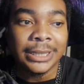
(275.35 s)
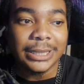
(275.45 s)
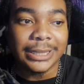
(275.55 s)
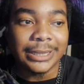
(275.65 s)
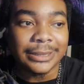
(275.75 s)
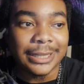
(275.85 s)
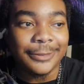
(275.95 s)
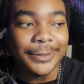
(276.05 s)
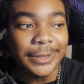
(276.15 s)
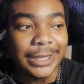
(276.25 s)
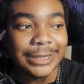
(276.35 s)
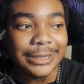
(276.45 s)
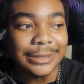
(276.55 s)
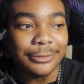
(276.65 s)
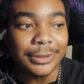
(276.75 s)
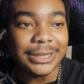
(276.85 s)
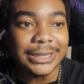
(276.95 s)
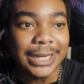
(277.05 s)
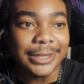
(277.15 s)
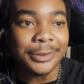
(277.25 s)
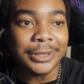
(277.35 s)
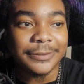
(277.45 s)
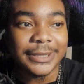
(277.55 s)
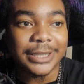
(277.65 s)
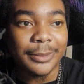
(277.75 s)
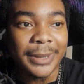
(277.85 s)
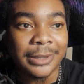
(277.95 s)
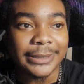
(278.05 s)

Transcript: And I feel like once Halo Infinite come out,